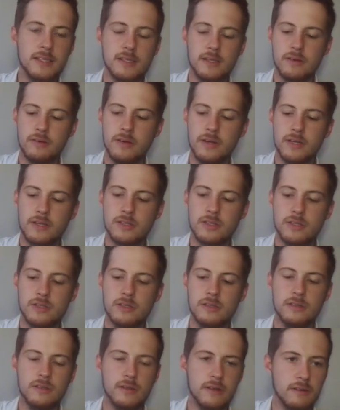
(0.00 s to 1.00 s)

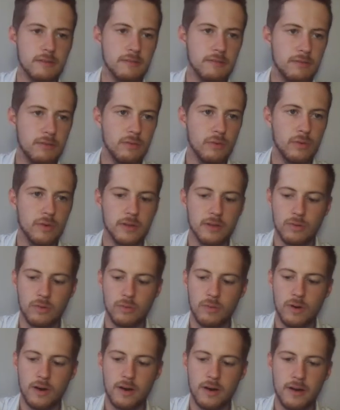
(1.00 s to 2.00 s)
direction and 4 in the
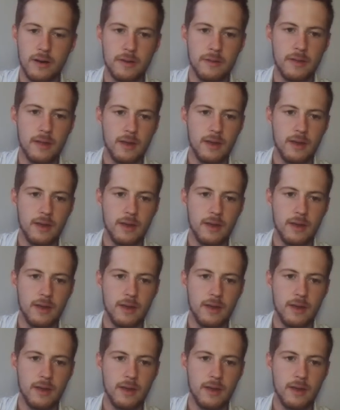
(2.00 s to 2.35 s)
y.